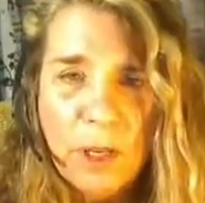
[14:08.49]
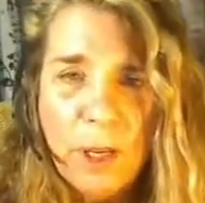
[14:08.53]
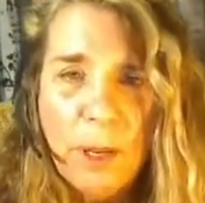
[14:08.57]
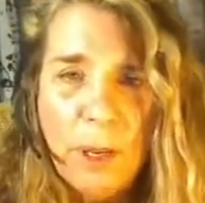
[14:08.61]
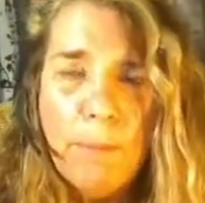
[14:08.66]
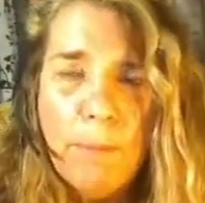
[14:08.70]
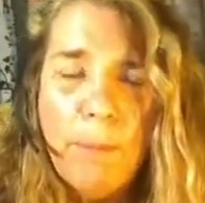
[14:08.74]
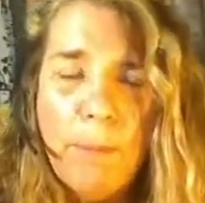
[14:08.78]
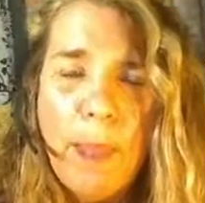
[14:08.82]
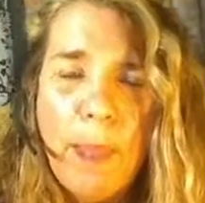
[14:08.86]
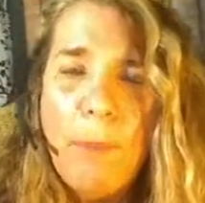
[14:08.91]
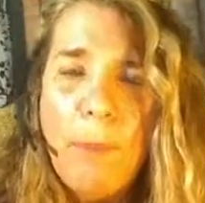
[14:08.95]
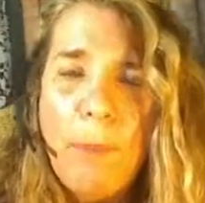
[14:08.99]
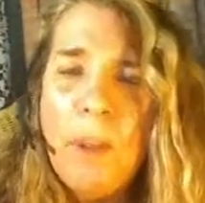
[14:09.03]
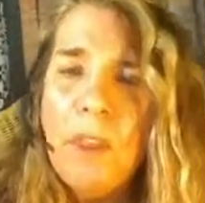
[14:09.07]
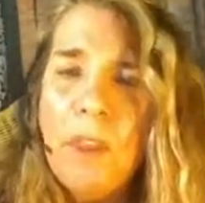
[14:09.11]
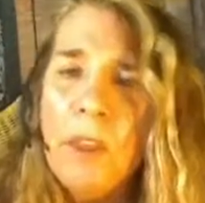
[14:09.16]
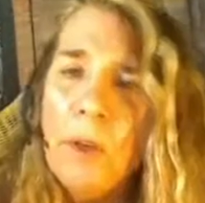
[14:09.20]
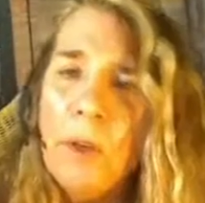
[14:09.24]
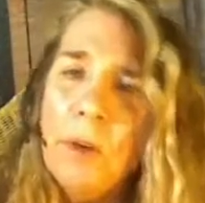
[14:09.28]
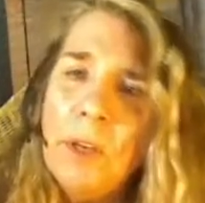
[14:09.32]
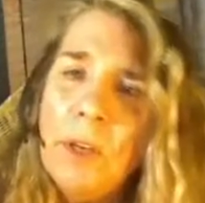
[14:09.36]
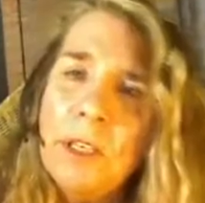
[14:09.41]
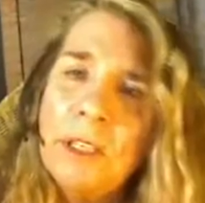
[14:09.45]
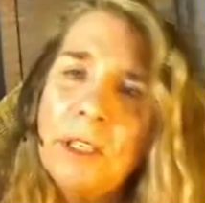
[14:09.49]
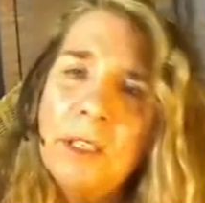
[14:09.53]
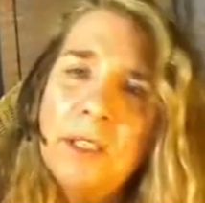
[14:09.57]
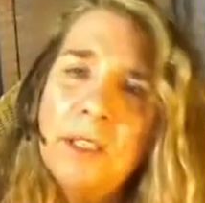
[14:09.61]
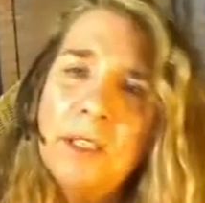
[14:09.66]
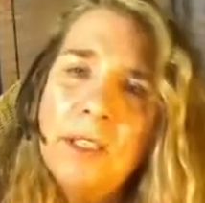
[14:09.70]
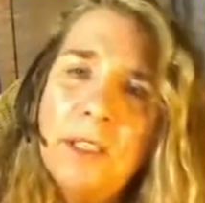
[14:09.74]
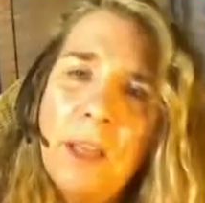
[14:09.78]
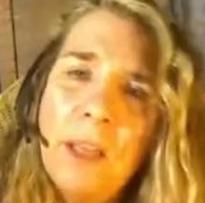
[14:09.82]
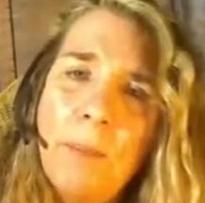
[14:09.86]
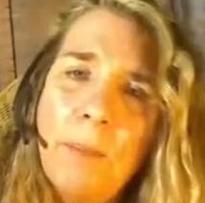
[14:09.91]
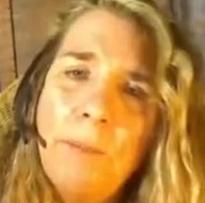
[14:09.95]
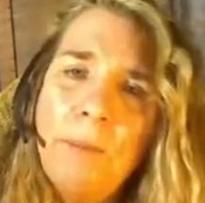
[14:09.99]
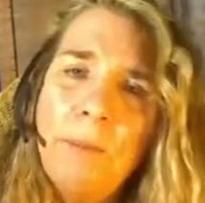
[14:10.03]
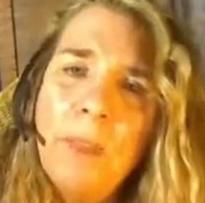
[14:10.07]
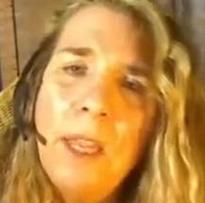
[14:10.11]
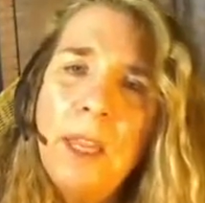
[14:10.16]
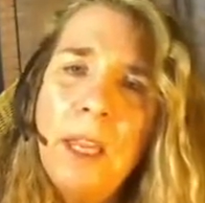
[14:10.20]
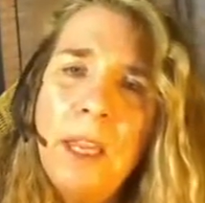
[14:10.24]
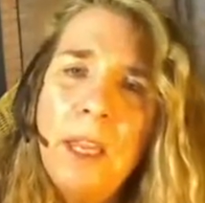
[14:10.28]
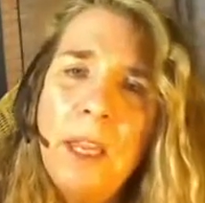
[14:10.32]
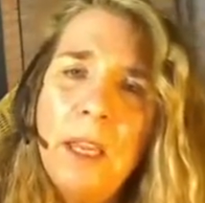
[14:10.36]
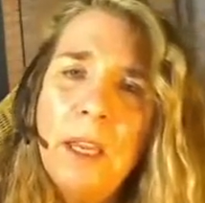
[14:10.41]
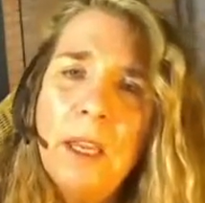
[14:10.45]
Maybe there is
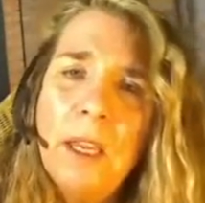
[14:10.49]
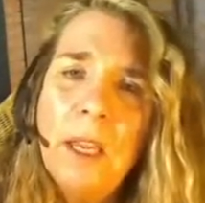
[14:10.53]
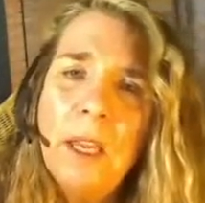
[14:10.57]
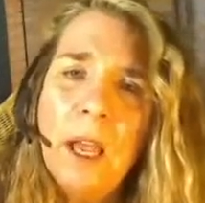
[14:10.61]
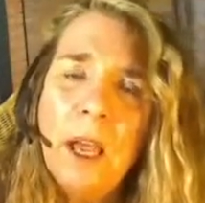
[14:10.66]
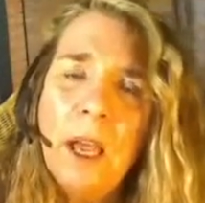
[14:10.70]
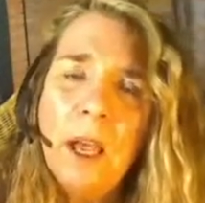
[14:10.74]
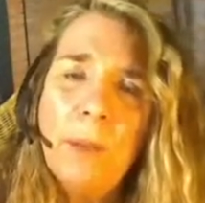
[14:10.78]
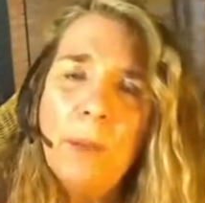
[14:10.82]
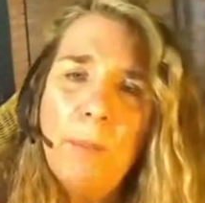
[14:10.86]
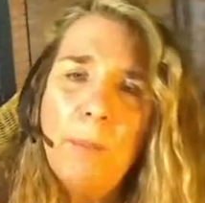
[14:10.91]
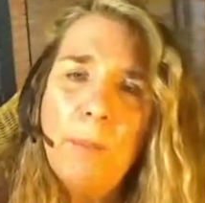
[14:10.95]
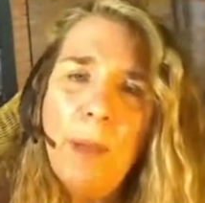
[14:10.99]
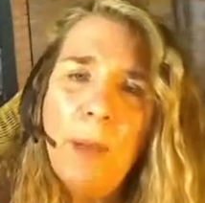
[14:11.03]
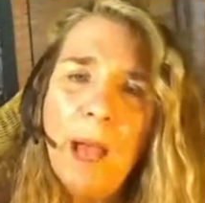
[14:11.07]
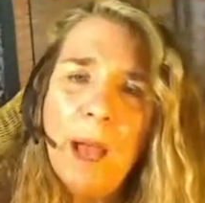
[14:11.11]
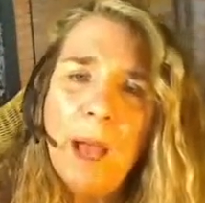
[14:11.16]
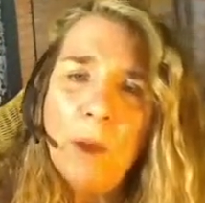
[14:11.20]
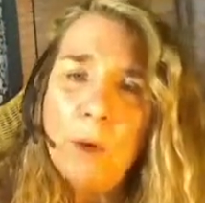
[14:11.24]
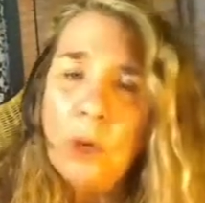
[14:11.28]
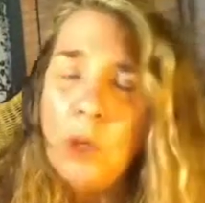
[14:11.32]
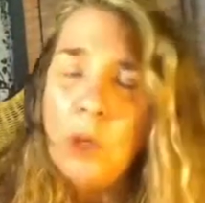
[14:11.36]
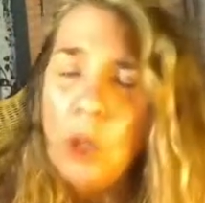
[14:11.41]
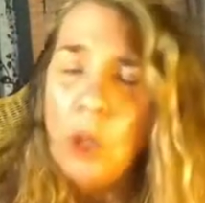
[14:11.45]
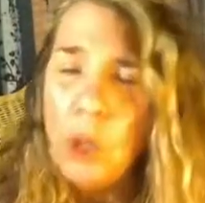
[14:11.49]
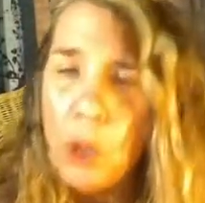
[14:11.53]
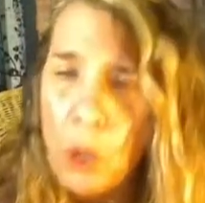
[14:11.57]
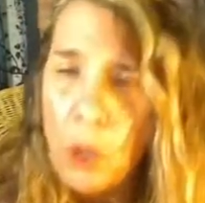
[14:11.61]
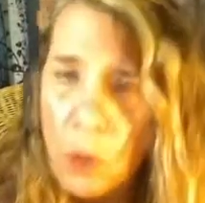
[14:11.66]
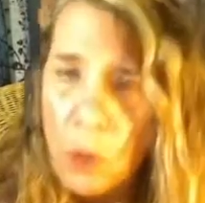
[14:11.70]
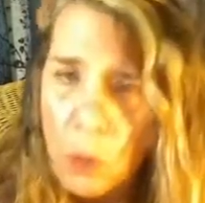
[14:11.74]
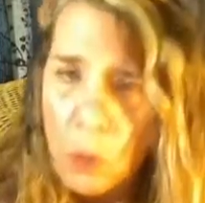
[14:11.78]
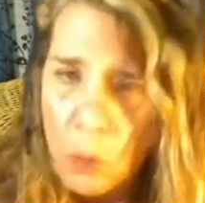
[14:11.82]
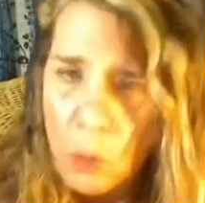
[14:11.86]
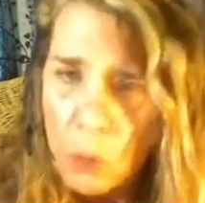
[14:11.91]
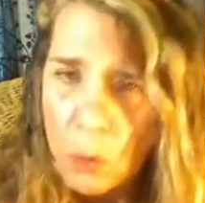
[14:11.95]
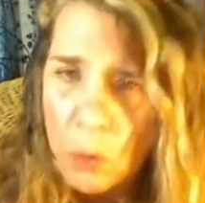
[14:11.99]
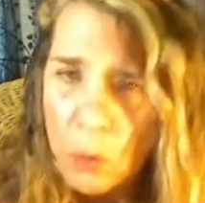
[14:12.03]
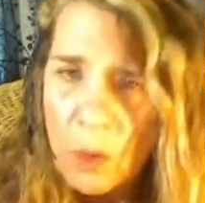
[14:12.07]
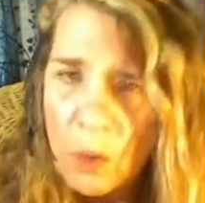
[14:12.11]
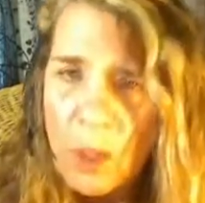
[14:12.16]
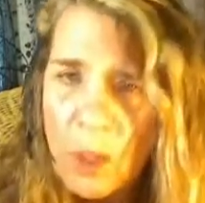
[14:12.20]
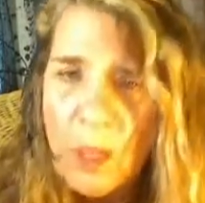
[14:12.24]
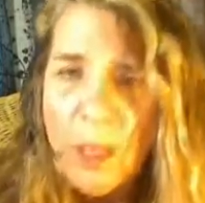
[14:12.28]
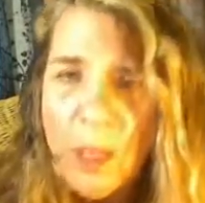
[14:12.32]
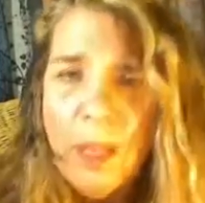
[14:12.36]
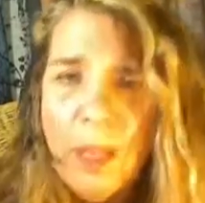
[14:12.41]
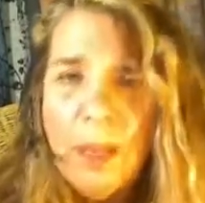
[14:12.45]
something about you
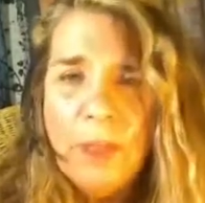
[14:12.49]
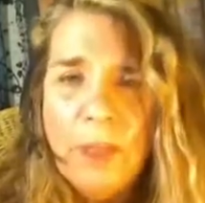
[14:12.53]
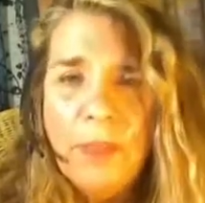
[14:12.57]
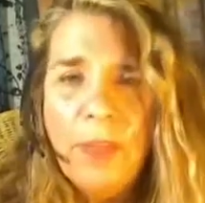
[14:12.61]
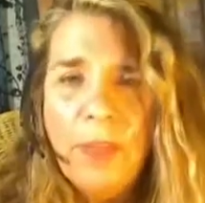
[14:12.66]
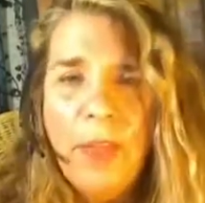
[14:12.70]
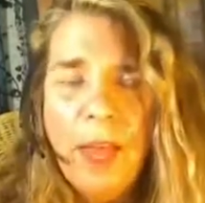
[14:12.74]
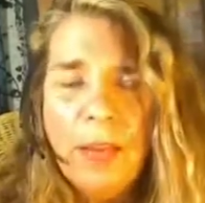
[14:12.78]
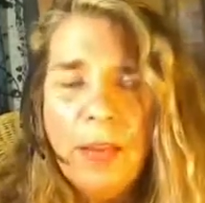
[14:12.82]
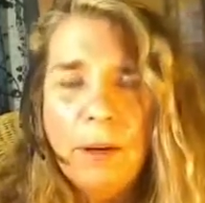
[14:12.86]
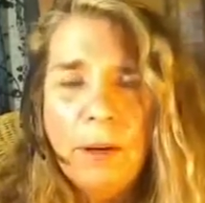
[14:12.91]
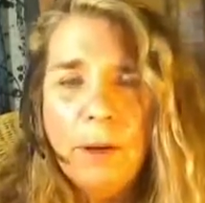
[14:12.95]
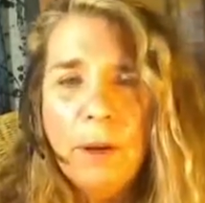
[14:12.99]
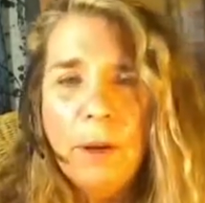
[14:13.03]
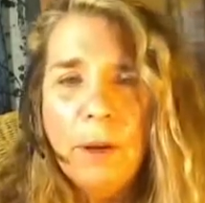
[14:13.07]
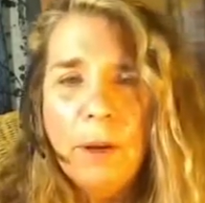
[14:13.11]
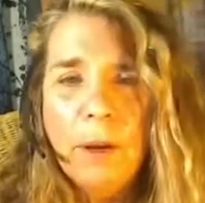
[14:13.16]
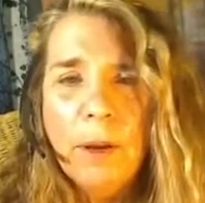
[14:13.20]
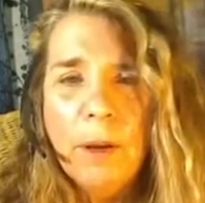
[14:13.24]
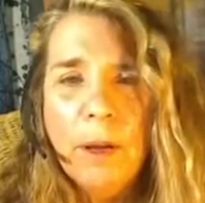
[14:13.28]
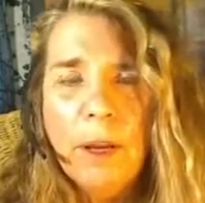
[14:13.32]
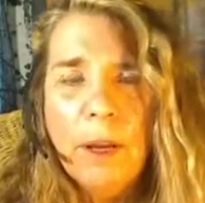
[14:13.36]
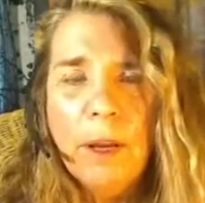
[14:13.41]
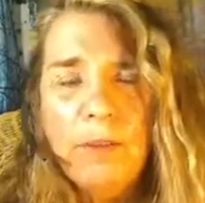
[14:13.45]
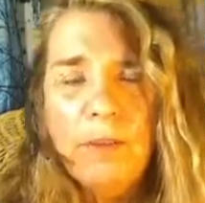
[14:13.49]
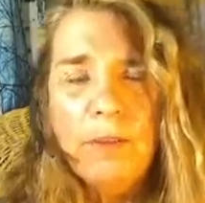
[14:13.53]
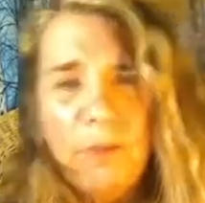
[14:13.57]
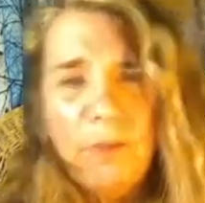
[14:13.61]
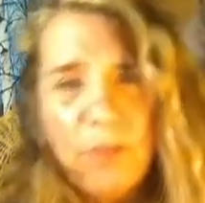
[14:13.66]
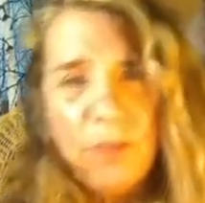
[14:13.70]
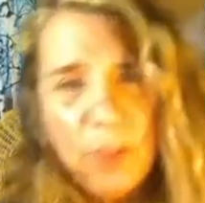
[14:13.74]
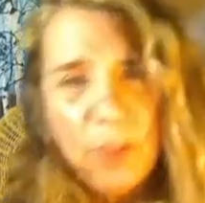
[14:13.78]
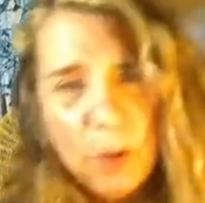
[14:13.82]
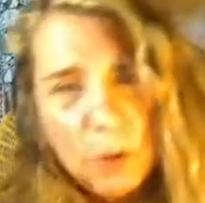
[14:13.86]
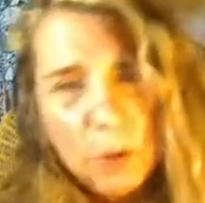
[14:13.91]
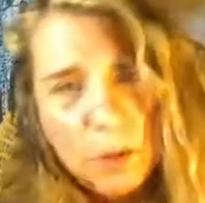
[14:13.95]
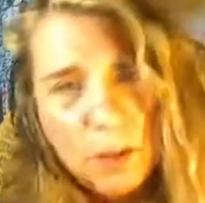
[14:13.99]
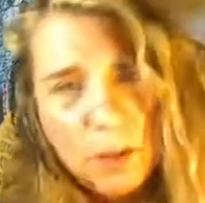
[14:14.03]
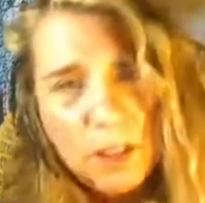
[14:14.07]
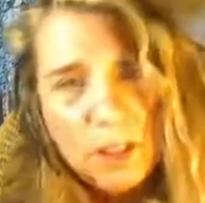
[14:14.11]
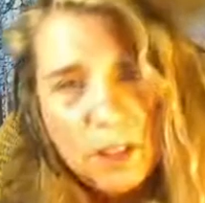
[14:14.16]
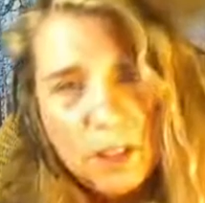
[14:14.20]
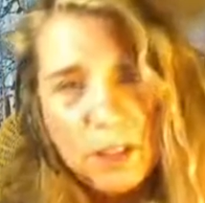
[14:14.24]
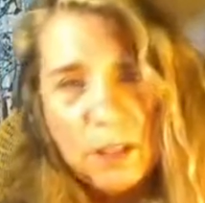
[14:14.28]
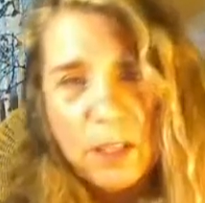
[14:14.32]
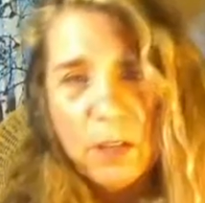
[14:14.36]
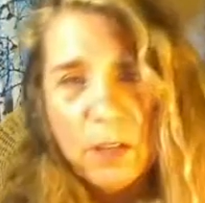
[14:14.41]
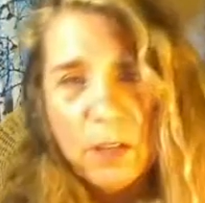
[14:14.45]
that
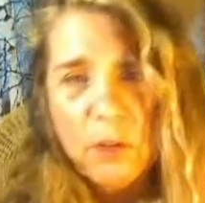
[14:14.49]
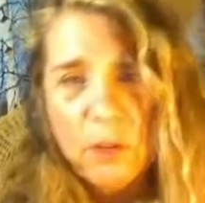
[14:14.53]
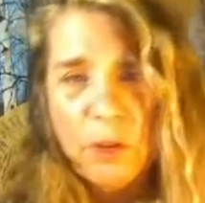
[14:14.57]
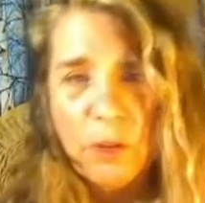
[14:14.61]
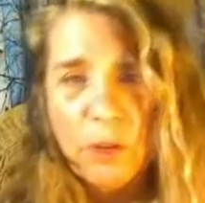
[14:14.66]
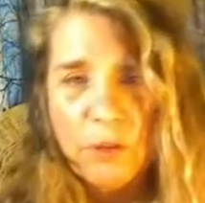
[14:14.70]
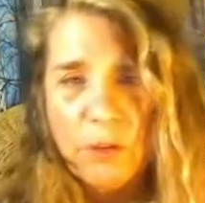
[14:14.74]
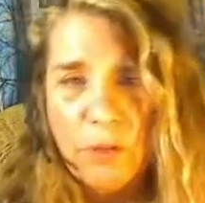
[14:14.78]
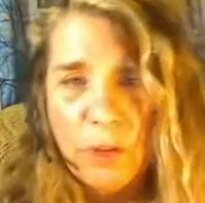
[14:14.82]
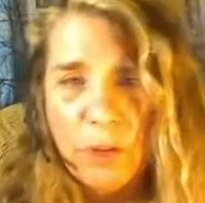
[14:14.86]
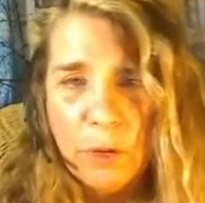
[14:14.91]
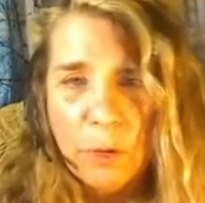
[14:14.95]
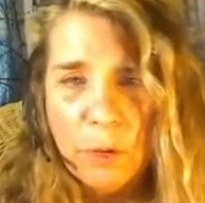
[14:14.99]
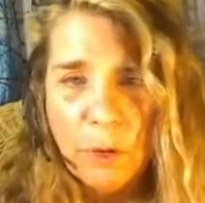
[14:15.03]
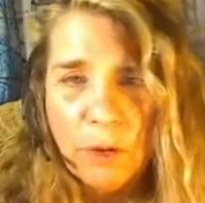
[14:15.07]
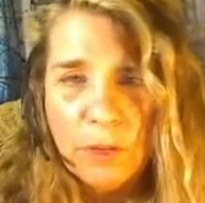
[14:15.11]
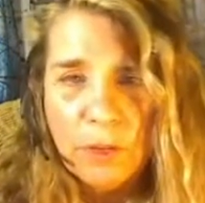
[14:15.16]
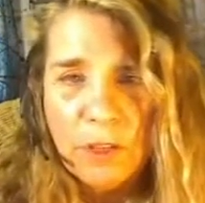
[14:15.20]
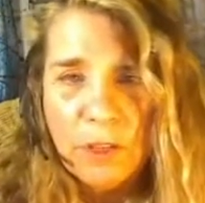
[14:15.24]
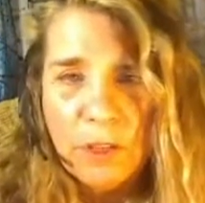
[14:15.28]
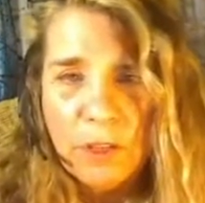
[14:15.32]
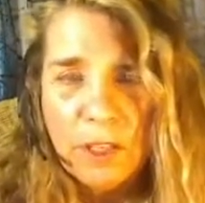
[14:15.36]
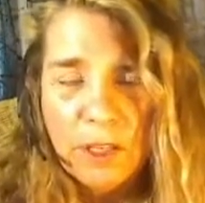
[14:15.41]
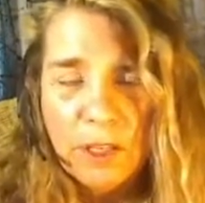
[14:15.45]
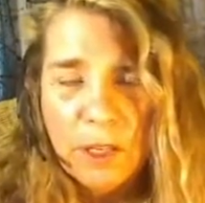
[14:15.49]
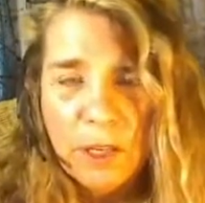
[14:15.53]
confuses interviewers,